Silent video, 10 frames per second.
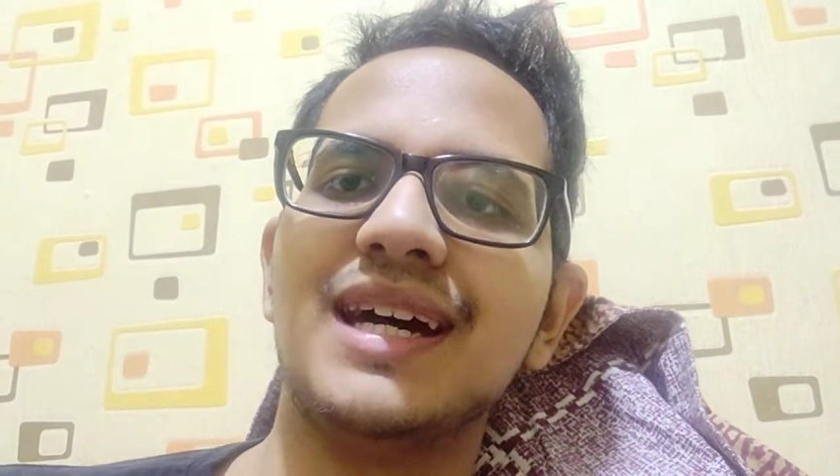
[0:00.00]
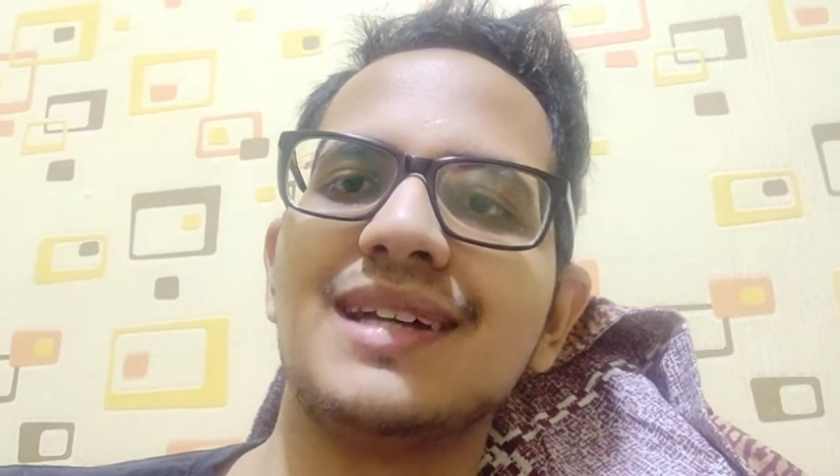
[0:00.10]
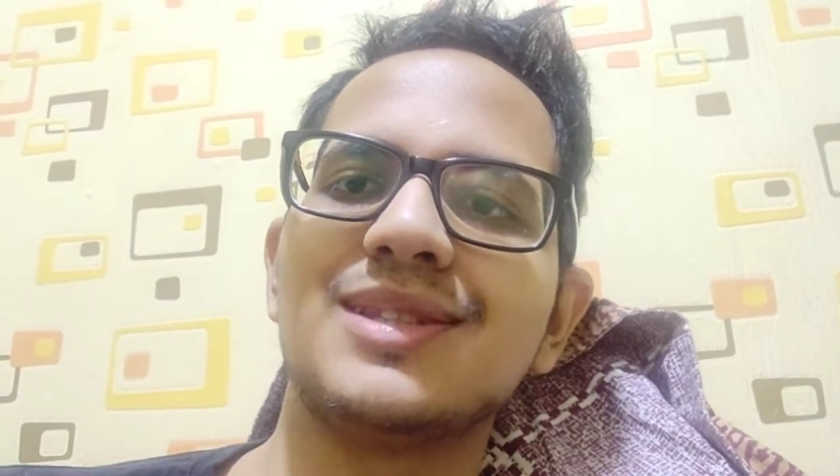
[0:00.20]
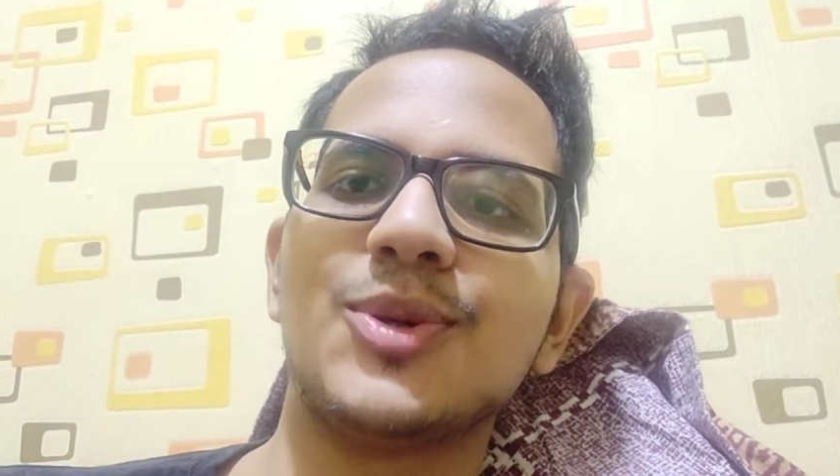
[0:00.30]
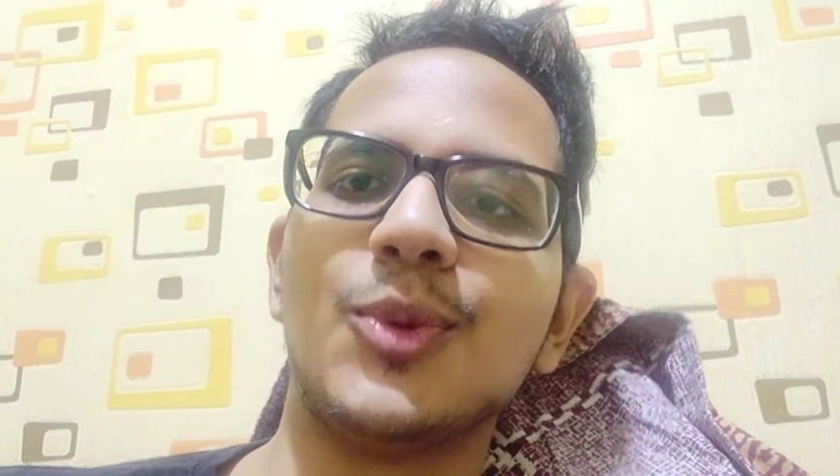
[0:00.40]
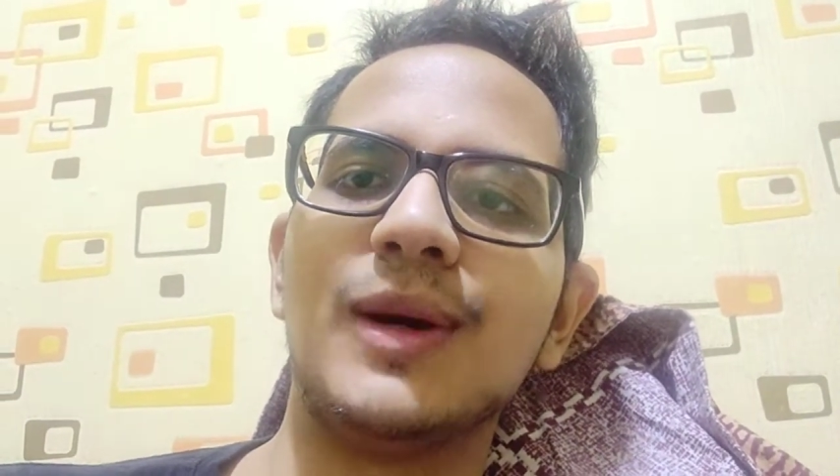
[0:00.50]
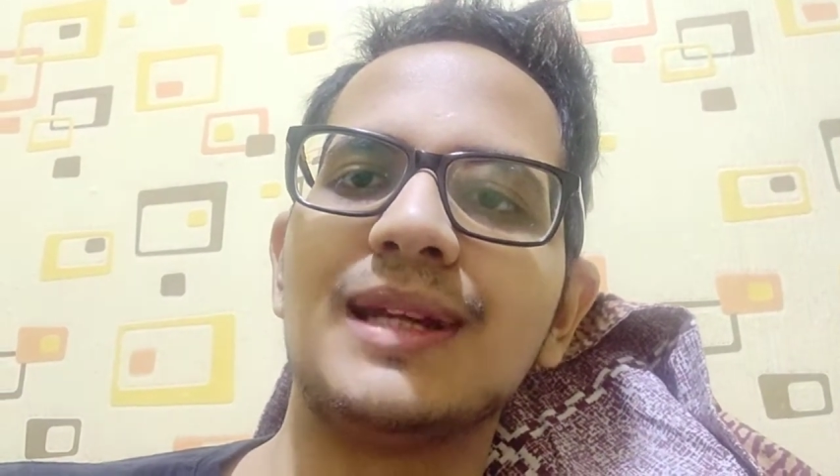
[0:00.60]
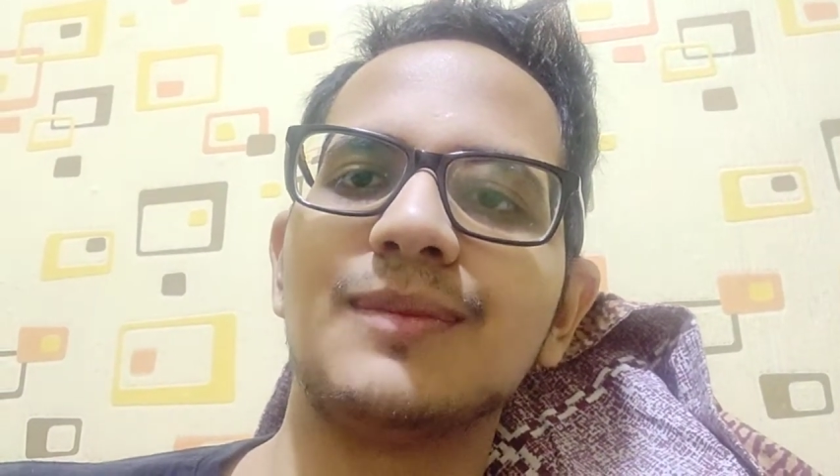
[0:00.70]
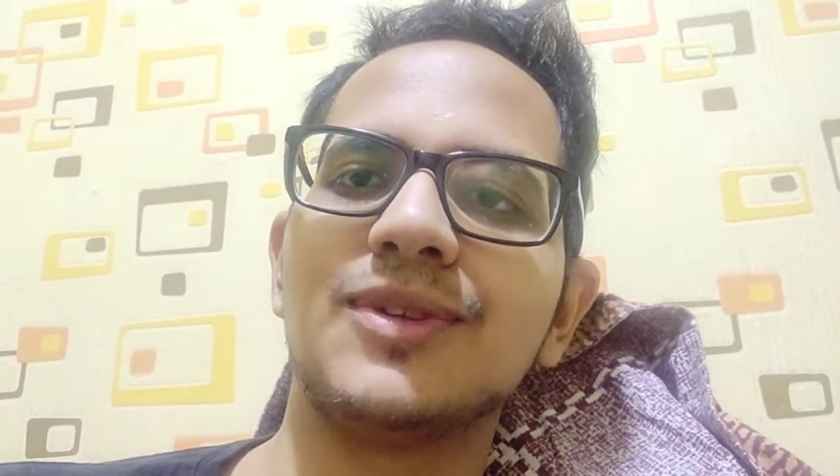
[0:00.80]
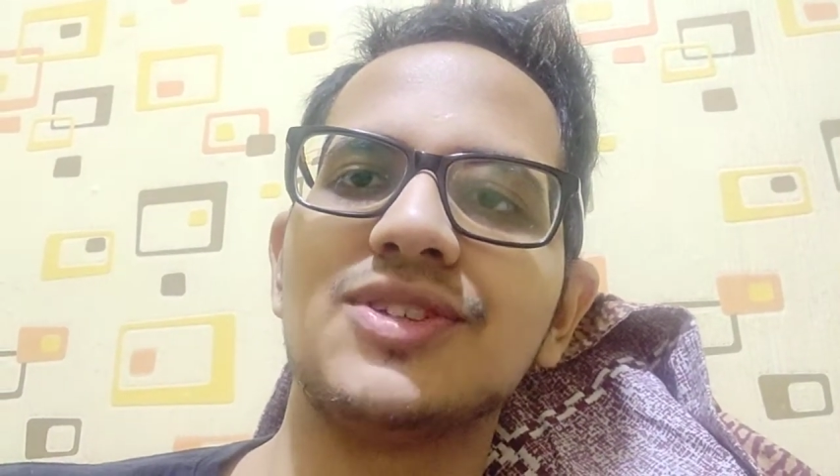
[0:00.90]

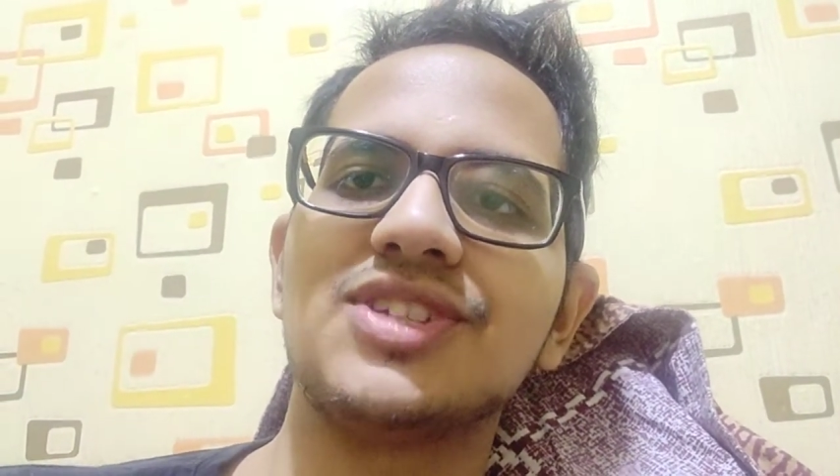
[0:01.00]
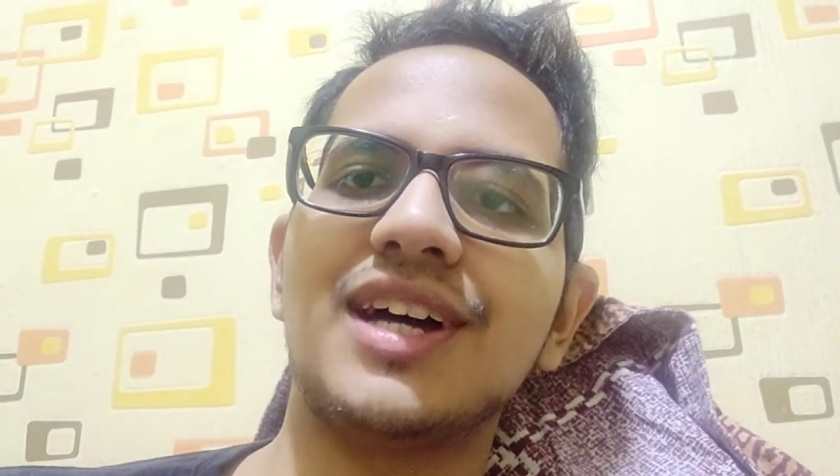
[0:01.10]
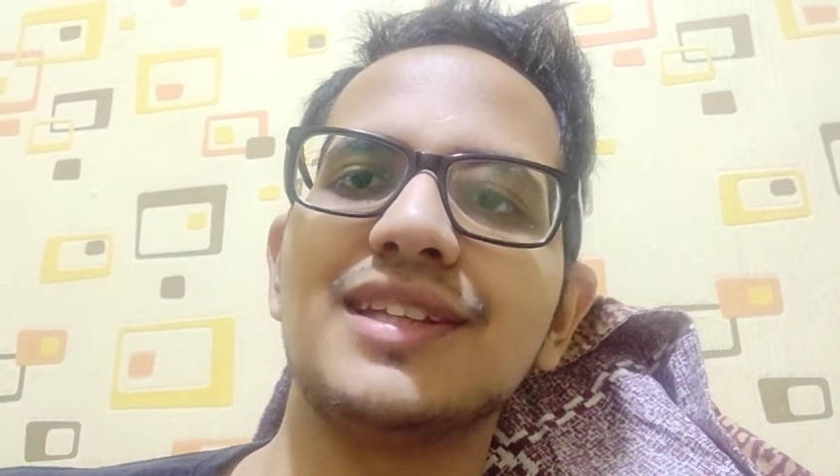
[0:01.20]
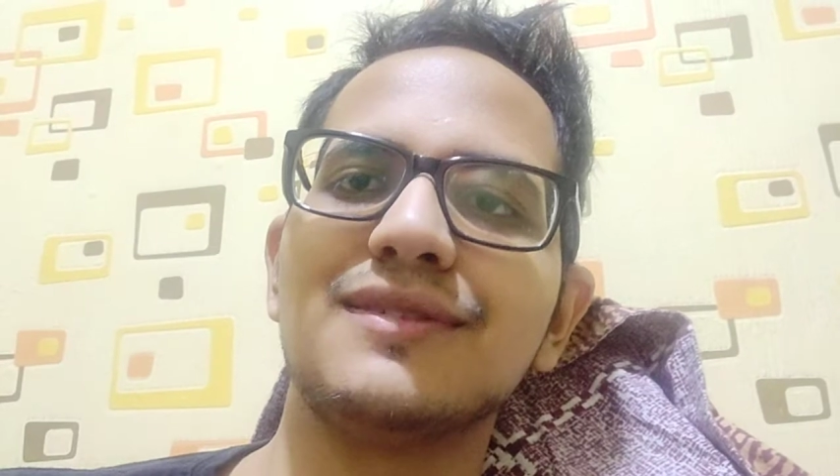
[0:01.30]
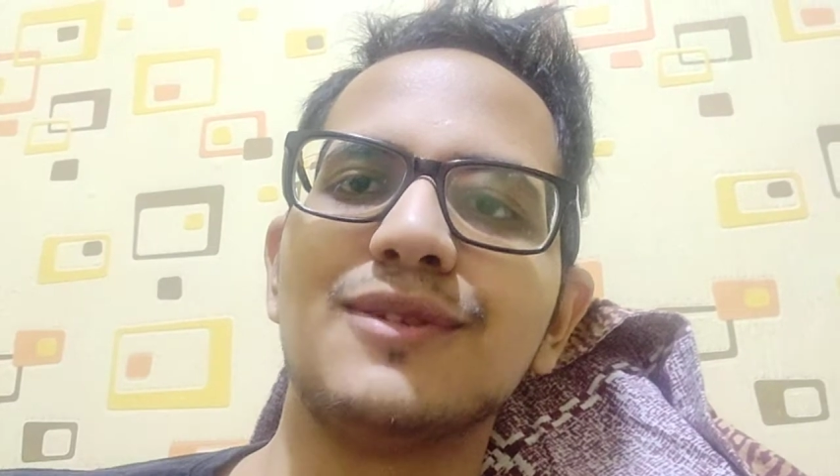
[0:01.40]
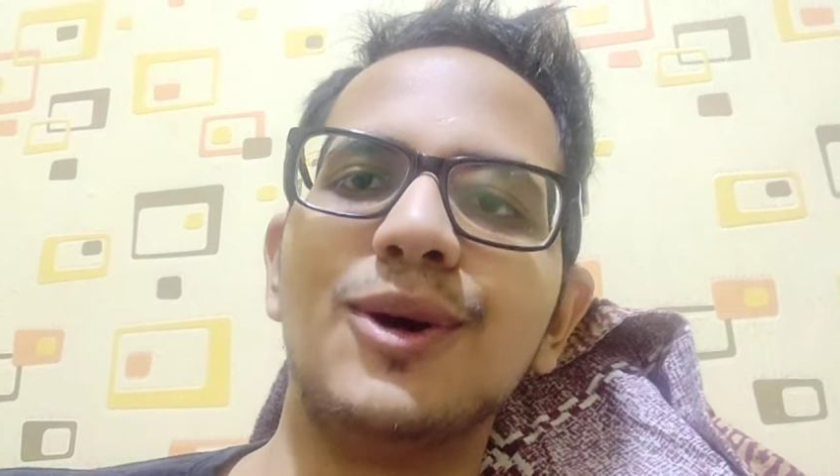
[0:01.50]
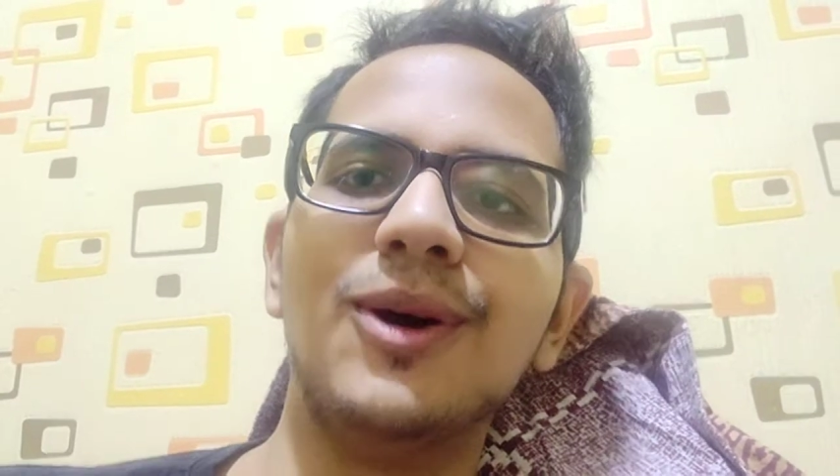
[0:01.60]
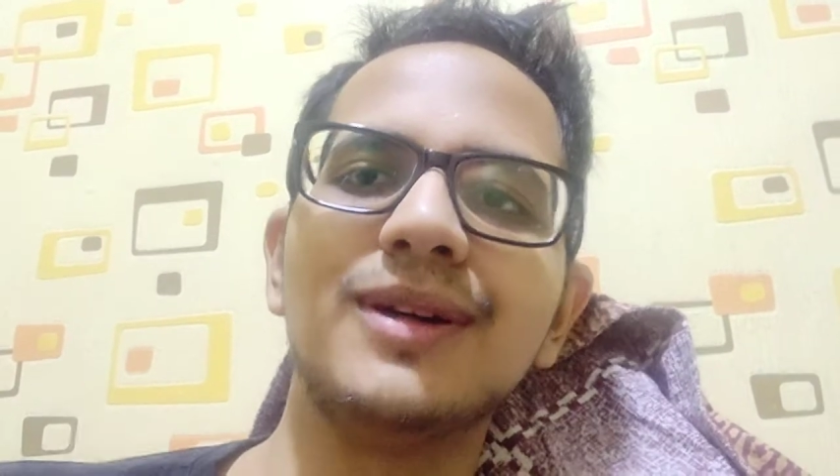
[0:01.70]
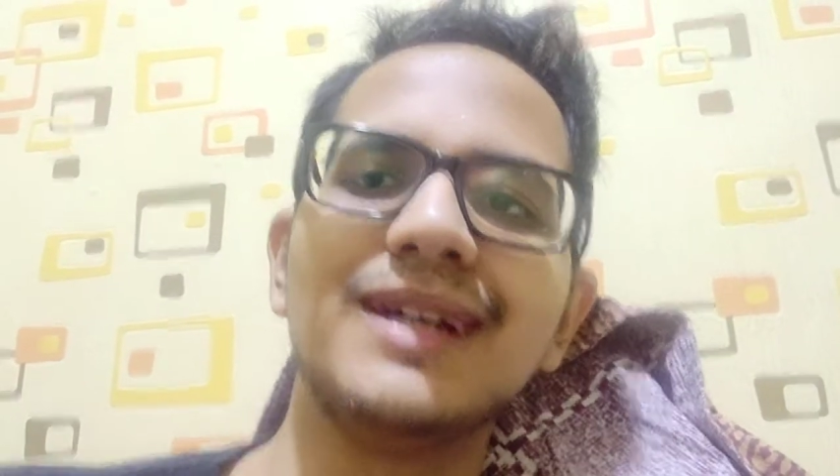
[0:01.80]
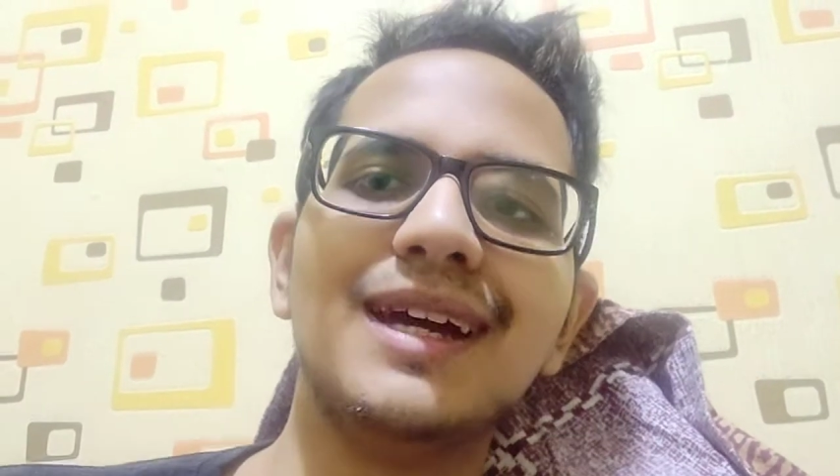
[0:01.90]
to the Shaadi
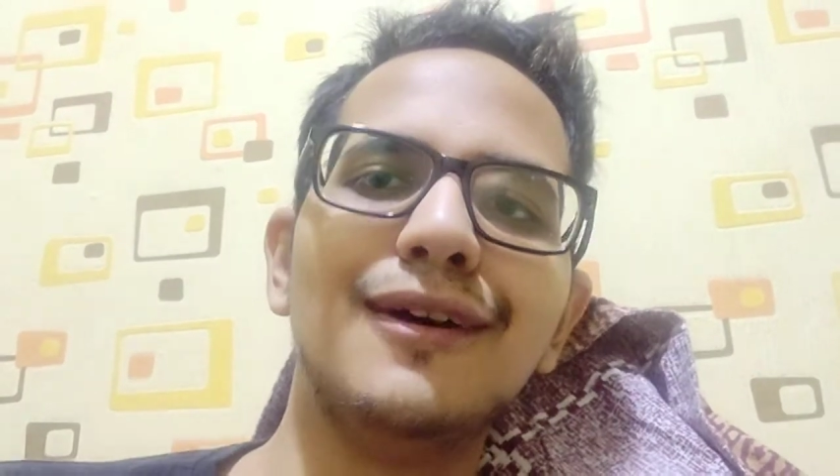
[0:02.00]
vlog.